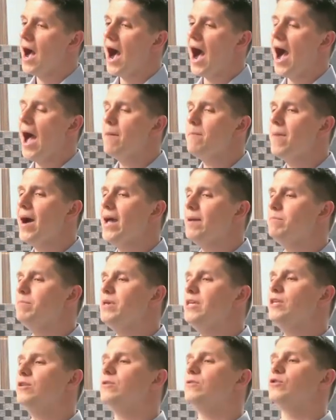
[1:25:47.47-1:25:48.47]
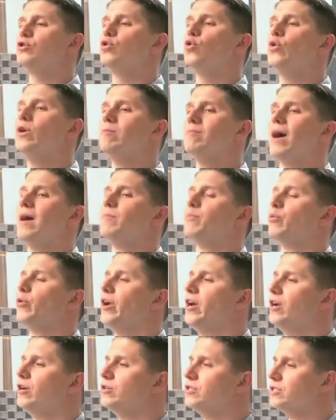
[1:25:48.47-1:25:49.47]
I might be doing my
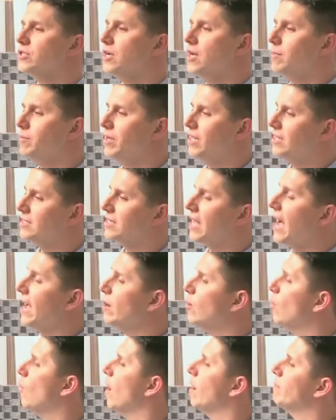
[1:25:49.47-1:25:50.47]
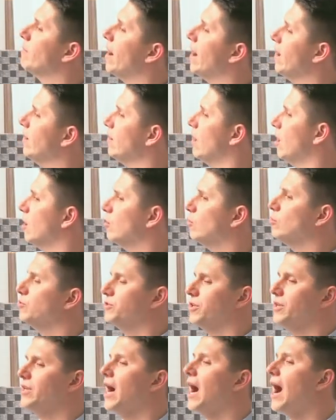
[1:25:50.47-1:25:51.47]
prayers because I don't want my uncle
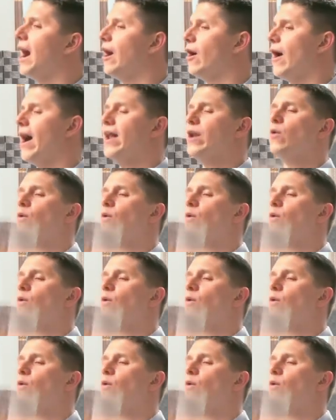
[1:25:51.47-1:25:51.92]
to die, or I